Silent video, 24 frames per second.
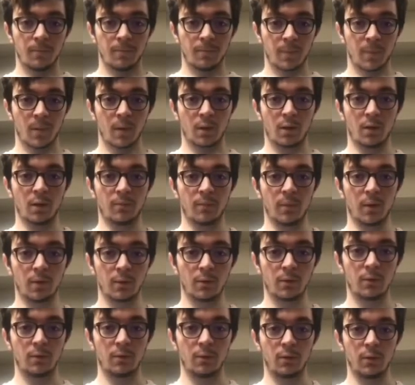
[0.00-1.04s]
your muscles
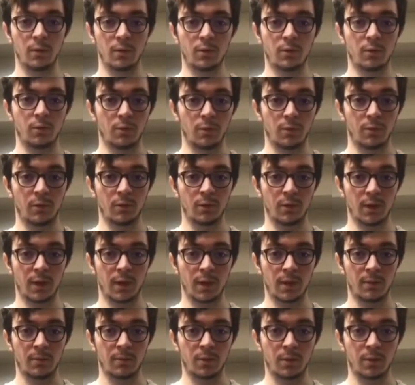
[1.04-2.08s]
towards your
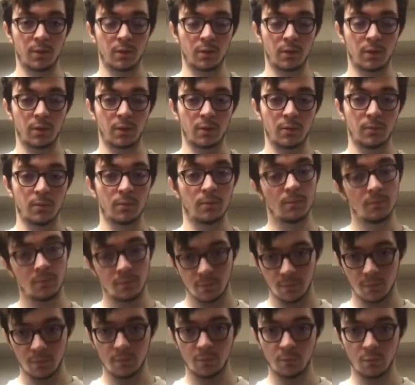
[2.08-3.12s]
abs
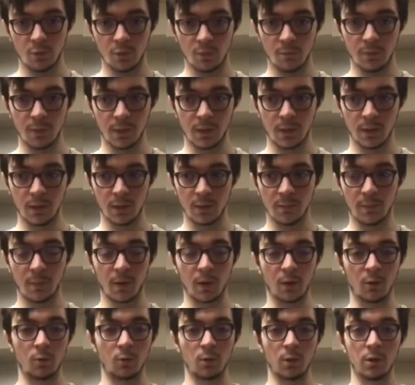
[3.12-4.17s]
would be the part
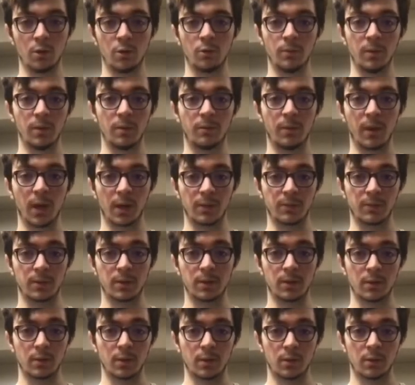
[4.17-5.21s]
where you'd be popping
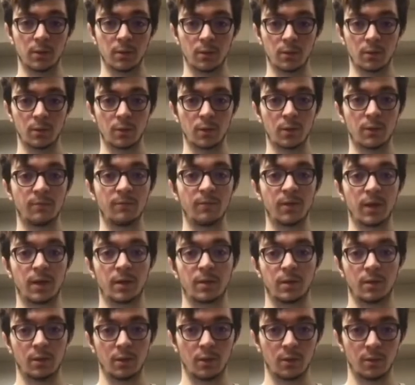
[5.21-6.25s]
or flexing
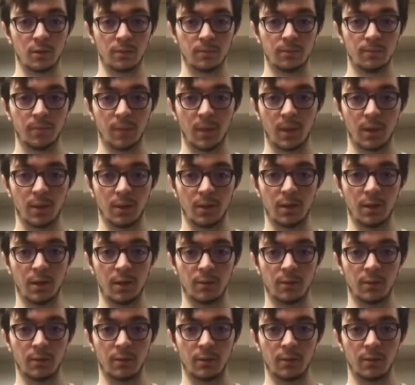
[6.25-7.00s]
your abs